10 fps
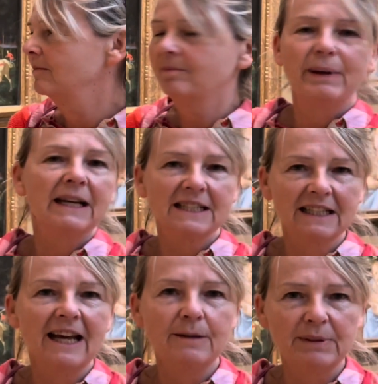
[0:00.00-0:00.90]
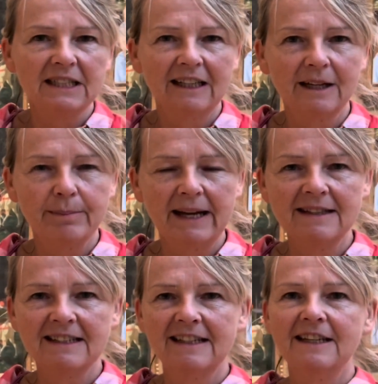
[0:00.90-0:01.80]
Picked a particular
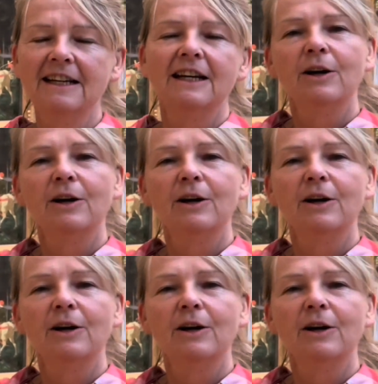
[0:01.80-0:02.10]
painting,